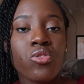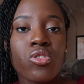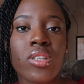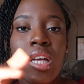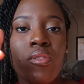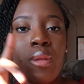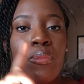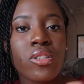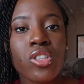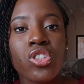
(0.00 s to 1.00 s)
don't just cover the
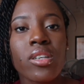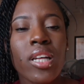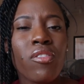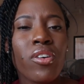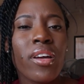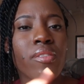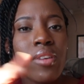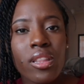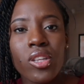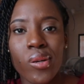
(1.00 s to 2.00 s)
position cover
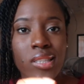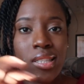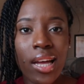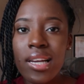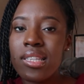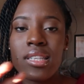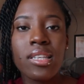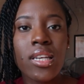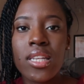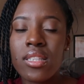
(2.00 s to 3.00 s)
everything your
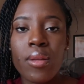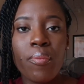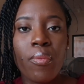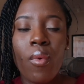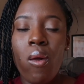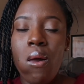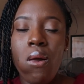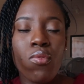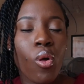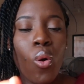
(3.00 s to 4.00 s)
sizes
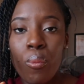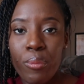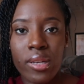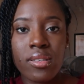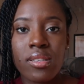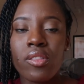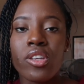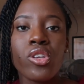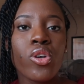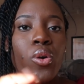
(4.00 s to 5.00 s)
the whole bit and
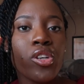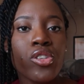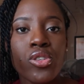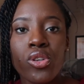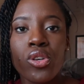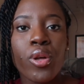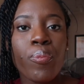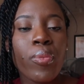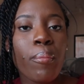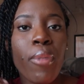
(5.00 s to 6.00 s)
then you go into
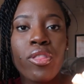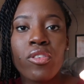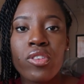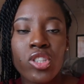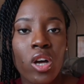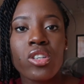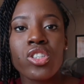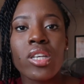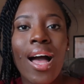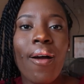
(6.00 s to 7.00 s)

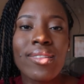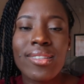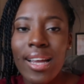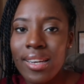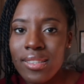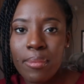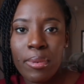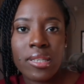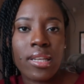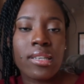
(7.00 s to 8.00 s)
pathophysiology how exactly does the
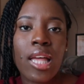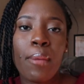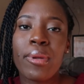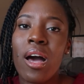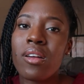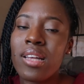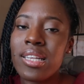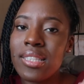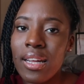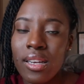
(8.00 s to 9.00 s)
appendicitis happen how do,
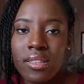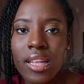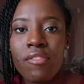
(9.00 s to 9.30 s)
exactly does the